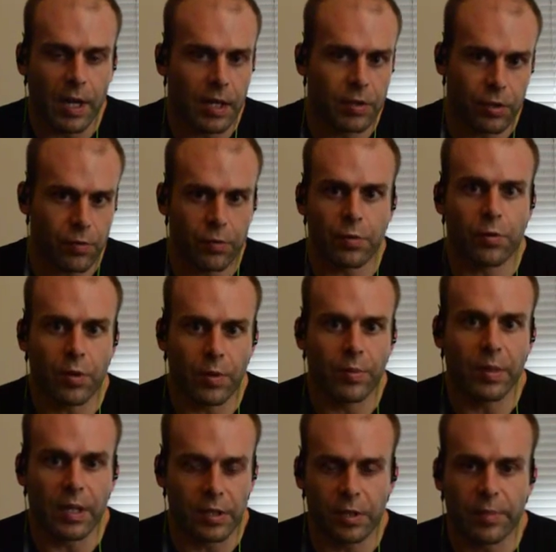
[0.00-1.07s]
just for 20
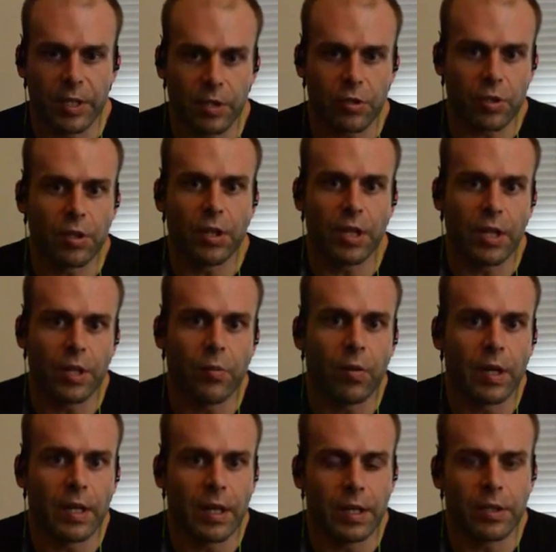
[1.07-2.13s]
bucks. I mean, it's good
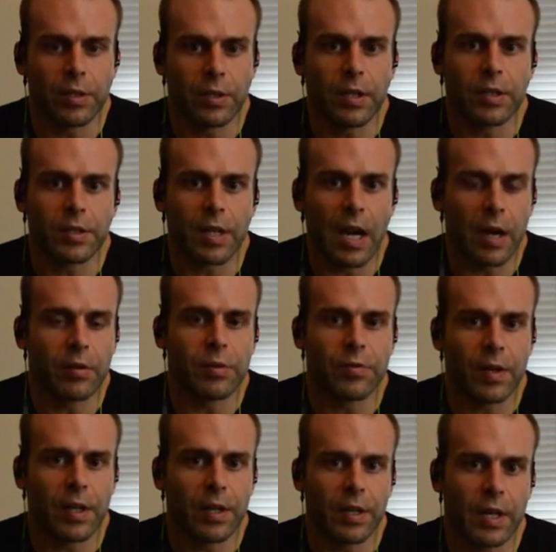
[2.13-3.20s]
anyway. Like
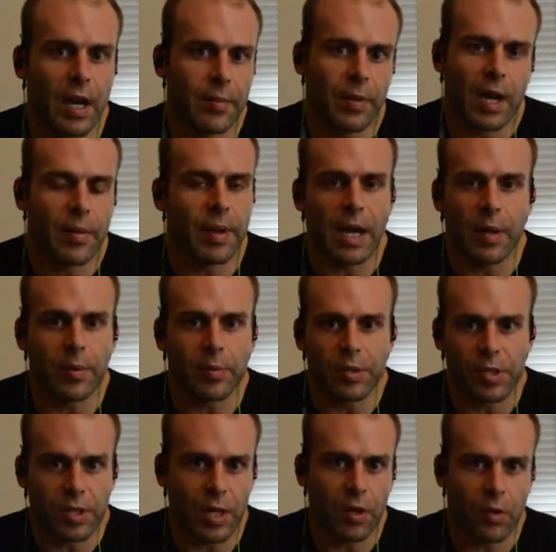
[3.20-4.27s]
I'm happy with
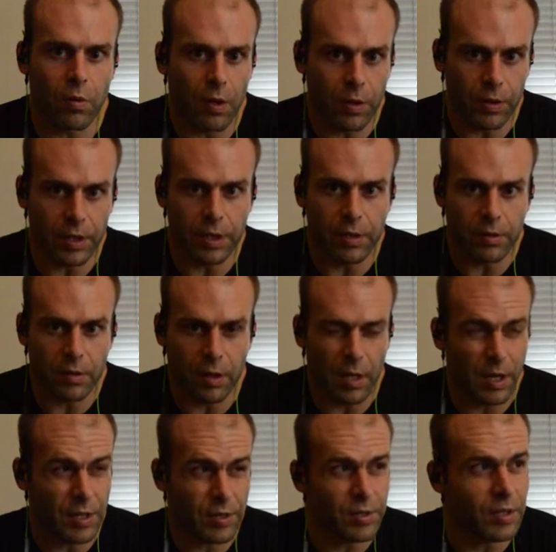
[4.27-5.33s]
the sound quality.
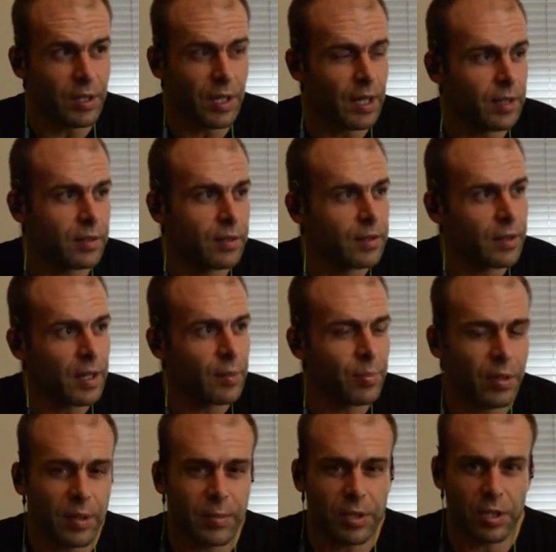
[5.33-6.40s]
Honestly, at
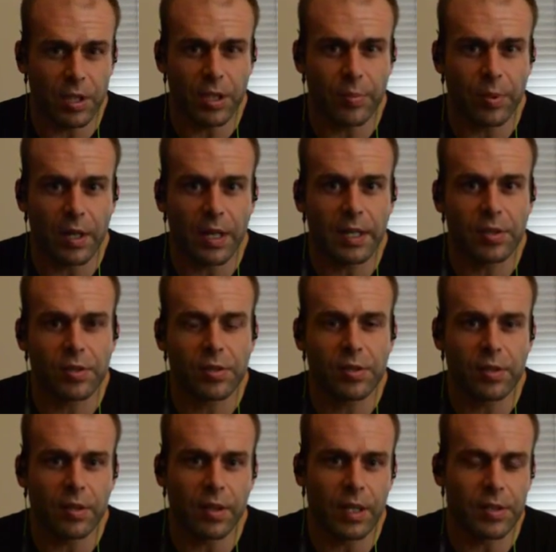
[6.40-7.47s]
pretty much any
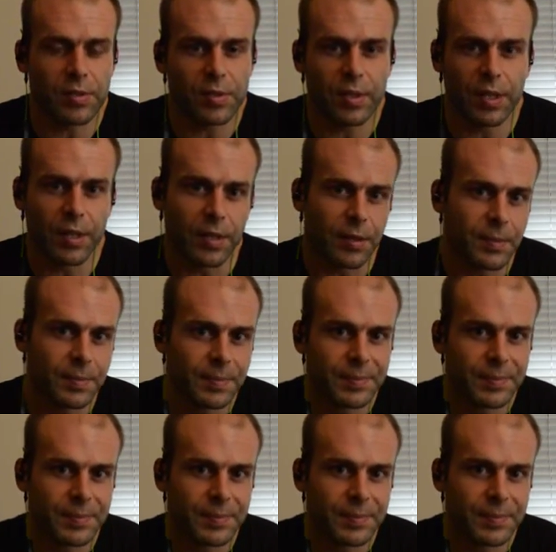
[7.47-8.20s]
price less than